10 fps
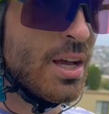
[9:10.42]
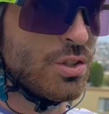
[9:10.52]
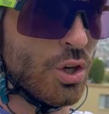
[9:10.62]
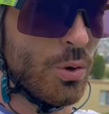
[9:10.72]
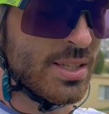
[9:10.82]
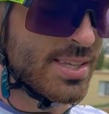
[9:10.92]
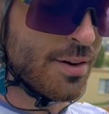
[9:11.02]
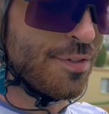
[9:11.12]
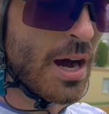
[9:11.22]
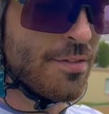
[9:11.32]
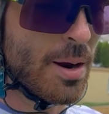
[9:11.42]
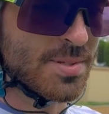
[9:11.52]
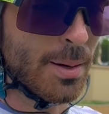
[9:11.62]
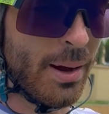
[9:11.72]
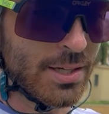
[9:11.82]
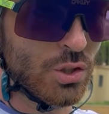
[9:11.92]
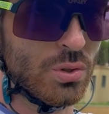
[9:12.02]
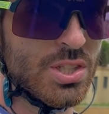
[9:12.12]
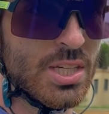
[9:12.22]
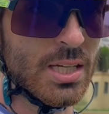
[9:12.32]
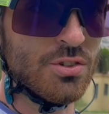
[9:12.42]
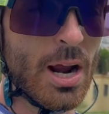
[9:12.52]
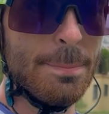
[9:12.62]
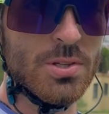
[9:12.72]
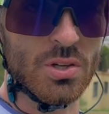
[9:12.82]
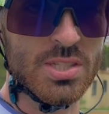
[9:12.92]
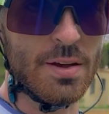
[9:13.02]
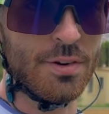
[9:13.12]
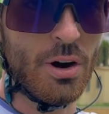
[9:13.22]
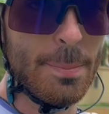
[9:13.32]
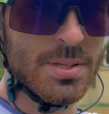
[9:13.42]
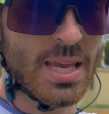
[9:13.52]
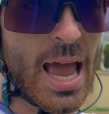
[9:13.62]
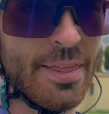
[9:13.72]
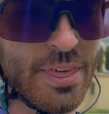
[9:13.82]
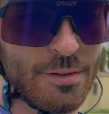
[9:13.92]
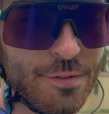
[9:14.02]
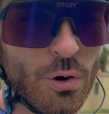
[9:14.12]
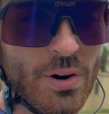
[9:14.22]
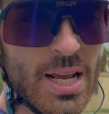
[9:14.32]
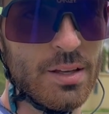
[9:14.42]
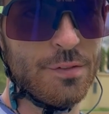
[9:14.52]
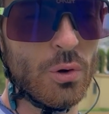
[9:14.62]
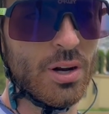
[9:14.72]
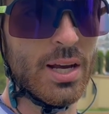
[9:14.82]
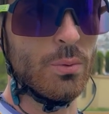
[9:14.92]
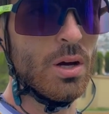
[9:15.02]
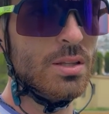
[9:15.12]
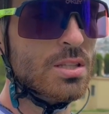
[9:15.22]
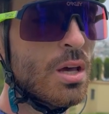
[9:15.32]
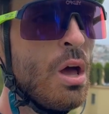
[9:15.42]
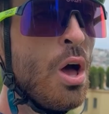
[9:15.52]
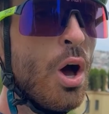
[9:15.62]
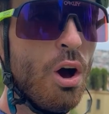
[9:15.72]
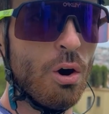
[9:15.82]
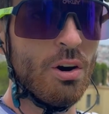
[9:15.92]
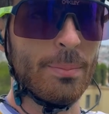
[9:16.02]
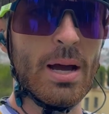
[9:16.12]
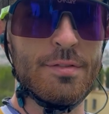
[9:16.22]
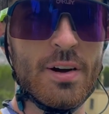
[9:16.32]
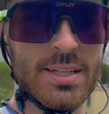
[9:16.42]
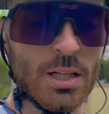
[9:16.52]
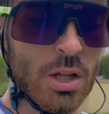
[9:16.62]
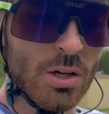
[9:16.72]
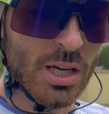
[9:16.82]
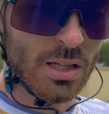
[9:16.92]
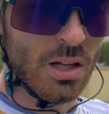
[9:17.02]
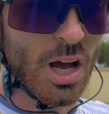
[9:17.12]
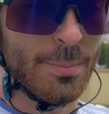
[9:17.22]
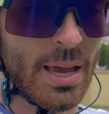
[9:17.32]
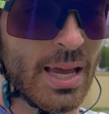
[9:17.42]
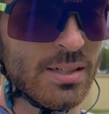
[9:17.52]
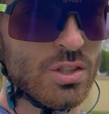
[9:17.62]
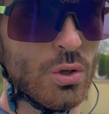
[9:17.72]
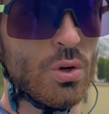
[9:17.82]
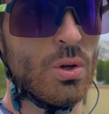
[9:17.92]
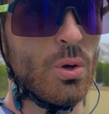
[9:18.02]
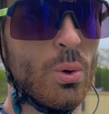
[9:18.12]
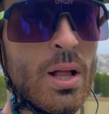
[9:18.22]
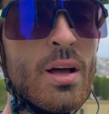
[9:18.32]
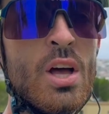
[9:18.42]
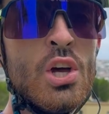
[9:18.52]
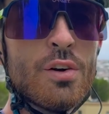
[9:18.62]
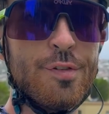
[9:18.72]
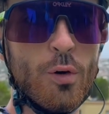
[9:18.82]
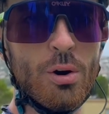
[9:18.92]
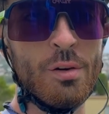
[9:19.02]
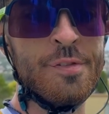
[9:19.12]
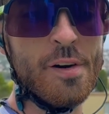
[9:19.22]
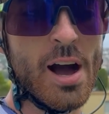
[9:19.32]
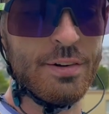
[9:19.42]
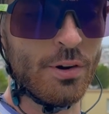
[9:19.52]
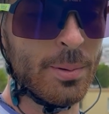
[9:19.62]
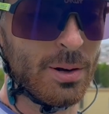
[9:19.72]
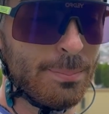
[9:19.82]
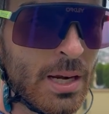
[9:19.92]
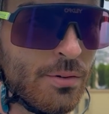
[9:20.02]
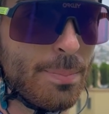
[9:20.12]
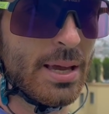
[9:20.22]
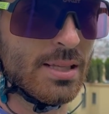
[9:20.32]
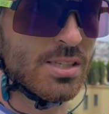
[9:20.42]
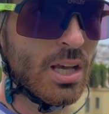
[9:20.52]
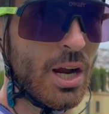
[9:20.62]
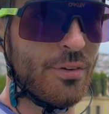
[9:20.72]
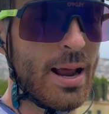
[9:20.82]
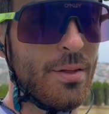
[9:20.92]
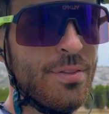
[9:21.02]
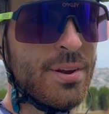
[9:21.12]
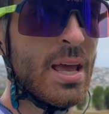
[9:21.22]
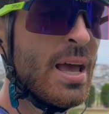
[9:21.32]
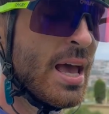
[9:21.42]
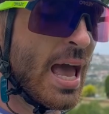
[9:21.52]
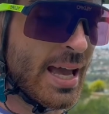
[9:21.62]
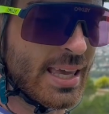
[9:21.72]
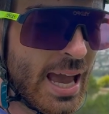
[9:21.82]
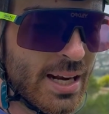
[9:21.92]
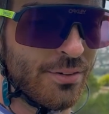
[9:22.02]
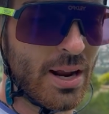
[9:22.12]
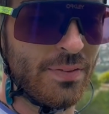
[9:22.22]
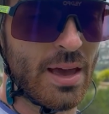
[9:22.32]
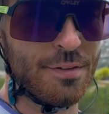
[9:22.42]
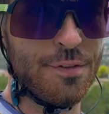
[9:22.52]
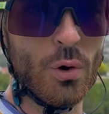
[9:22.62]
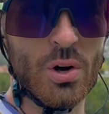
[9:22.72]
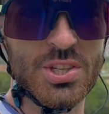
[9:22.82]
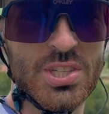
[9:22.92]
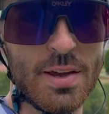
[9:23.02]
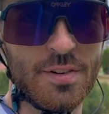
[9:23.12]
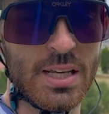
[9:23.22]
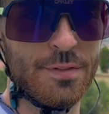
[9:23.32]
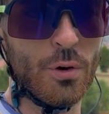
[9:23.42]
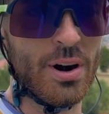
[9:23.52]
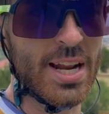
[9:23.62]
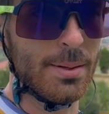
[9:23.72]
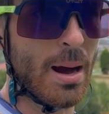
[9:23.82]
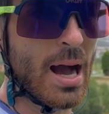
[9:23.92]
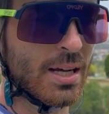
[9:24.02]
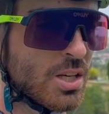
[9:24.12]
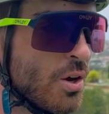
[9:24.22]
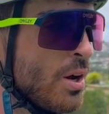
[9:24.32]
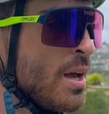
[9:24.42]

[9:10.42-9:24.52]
instead of 5 reps, I might do 6 reps or 7 reps at that 480, 490 watts. Or I might find a longer climb and do 4 or 5 minute repeats around that 470, 480 mark. So